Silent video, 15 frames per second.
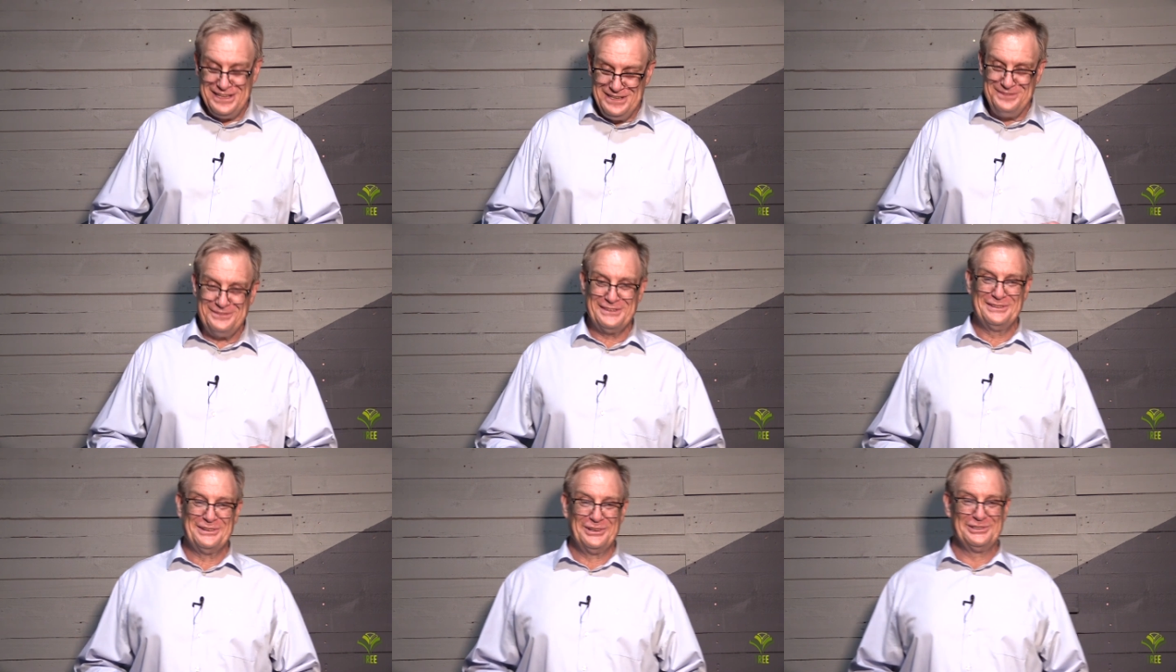
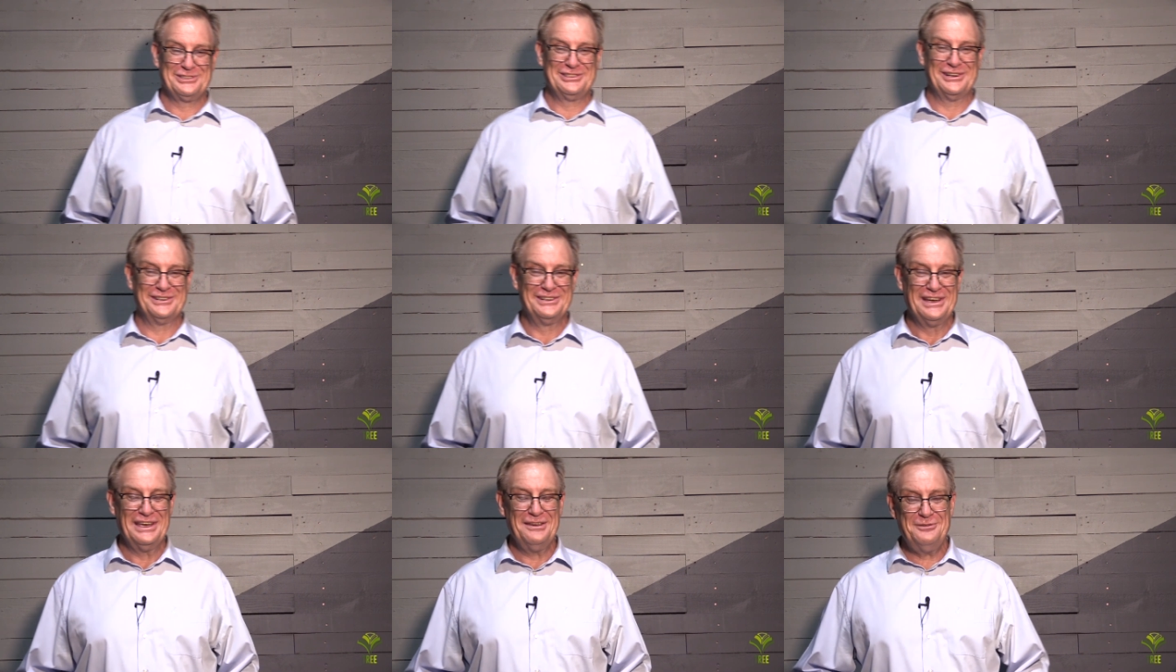even also,
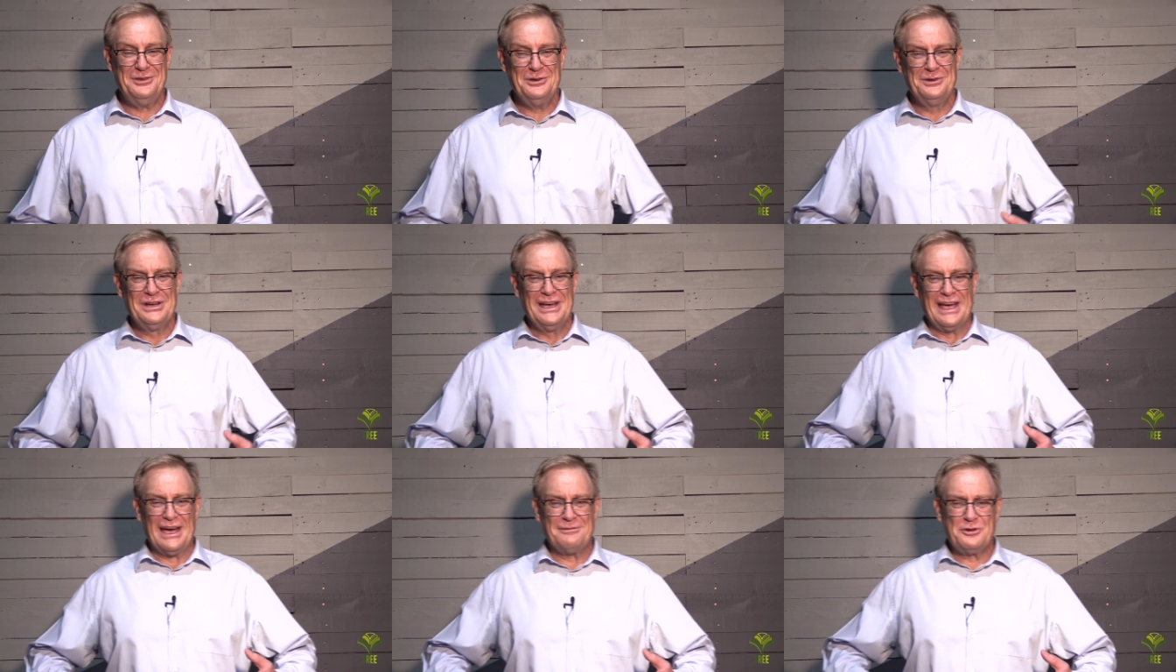if you
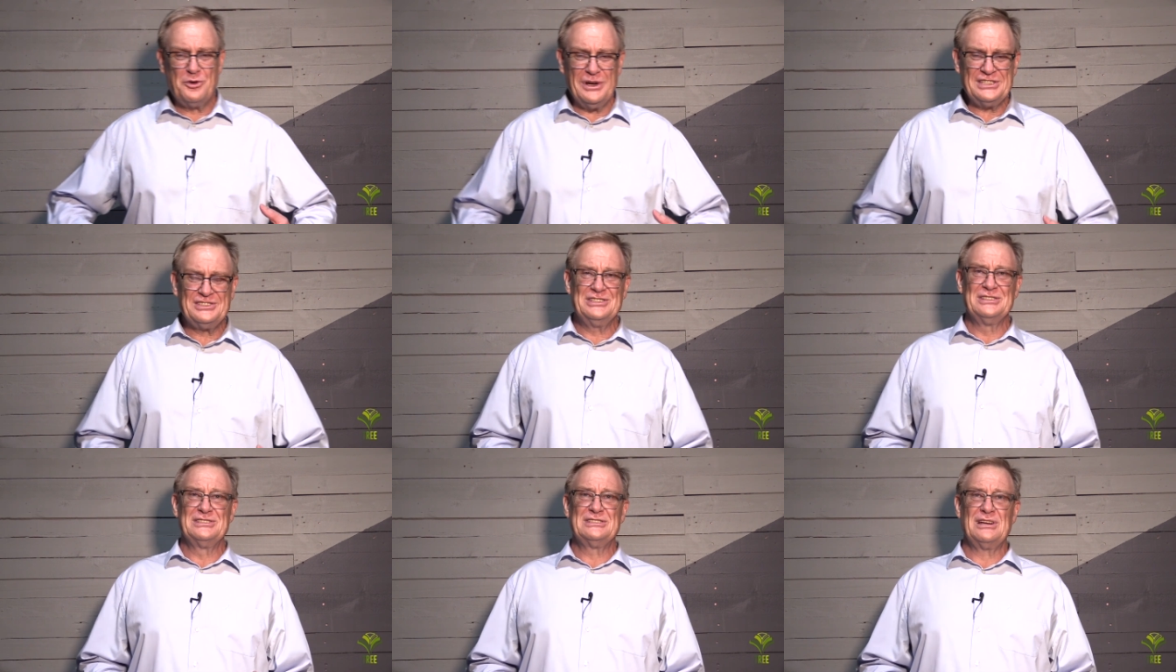have
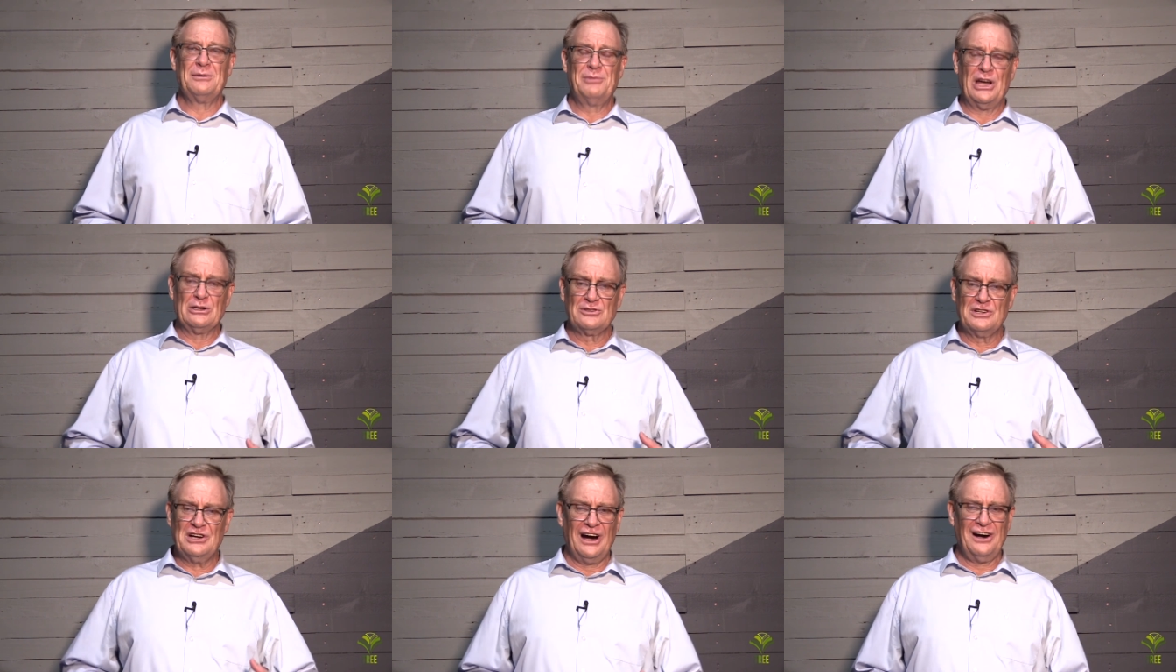questions
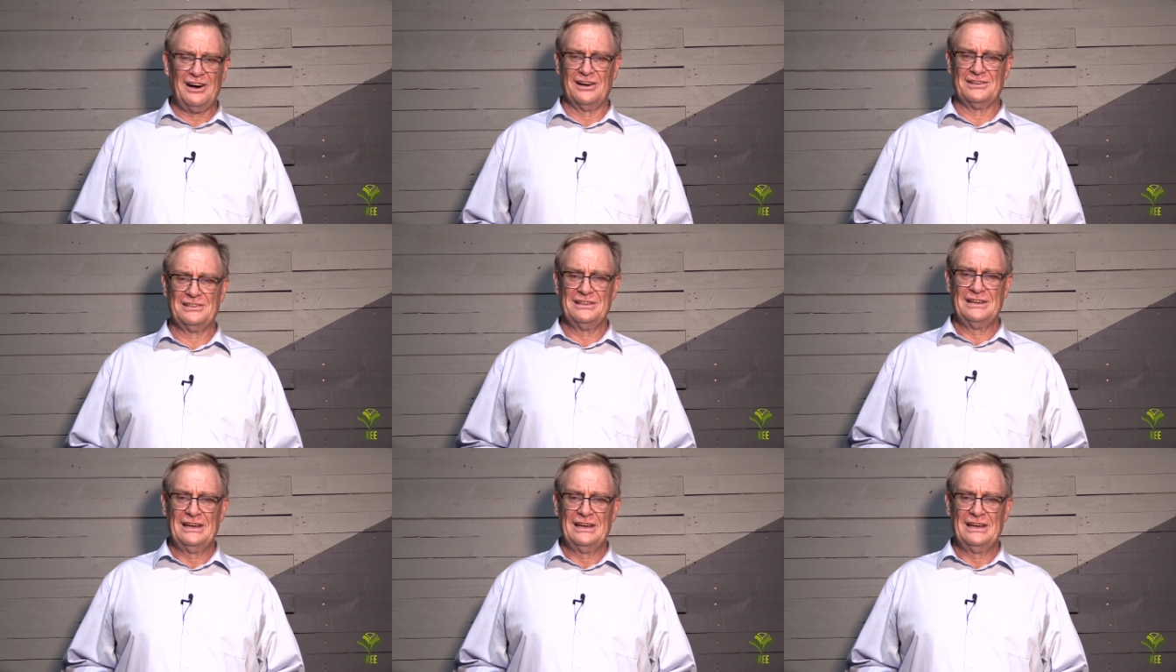about God